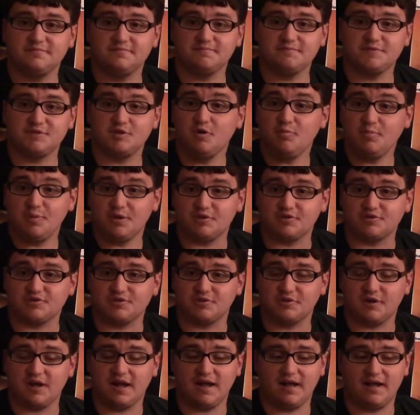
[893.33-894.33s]

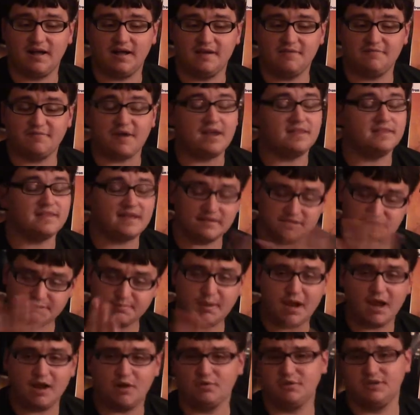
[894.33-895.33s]
Snowpiercer. Uh, if I, that's
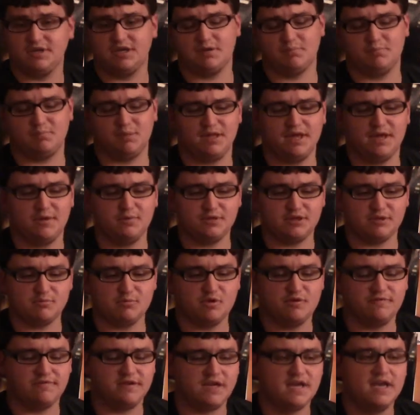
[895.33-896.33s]
my only complaint with the
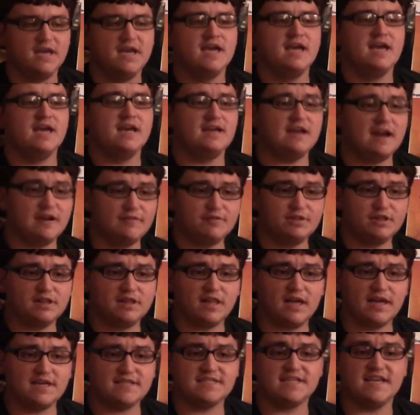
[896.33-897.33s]
movie.
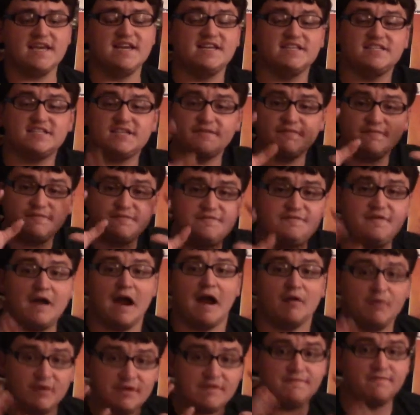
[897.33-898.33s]
Nevertheless, it is a
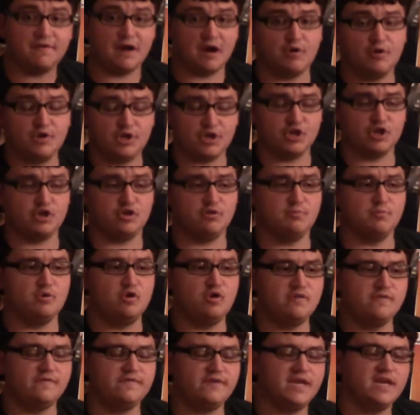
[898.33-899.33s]
very, very good
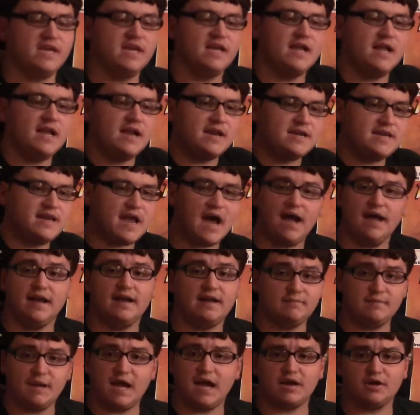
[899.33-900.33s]
movie. Not,
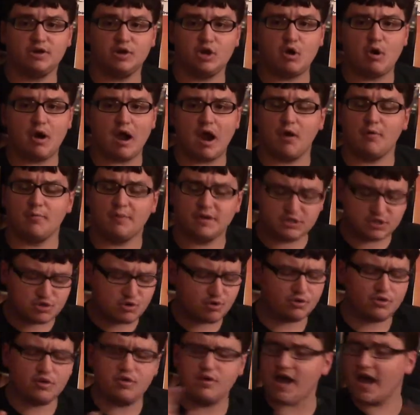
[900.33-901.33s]
I'm not going to go higher at my
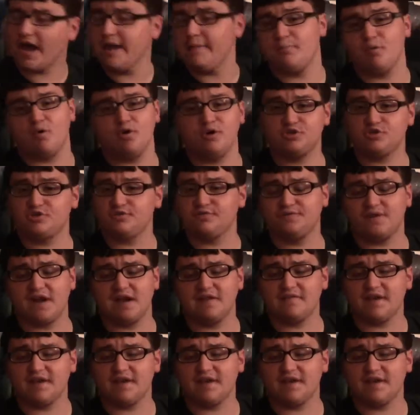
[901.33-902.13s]
score, though. nine point two five